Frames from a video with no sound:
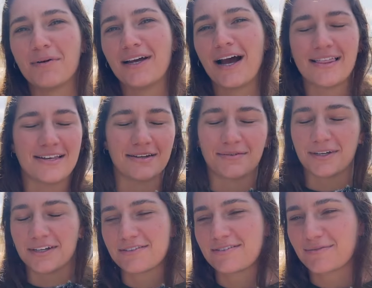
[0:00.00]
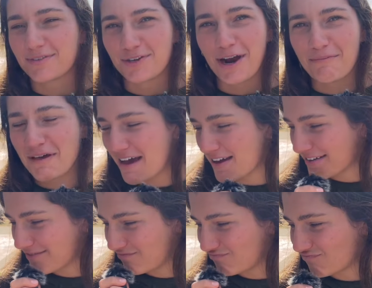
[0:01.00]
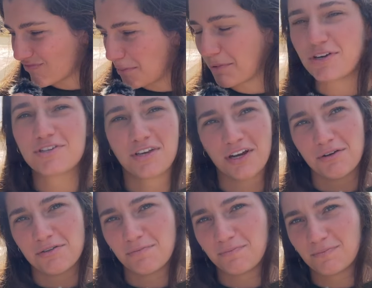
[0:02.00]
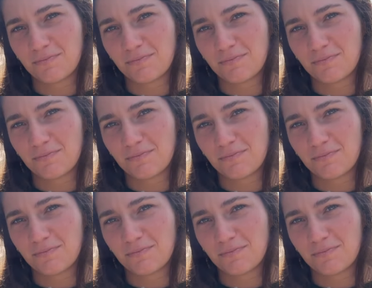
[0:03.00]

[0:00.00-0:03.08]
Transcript: but I think we're going to scrap that. And we're just going to go with the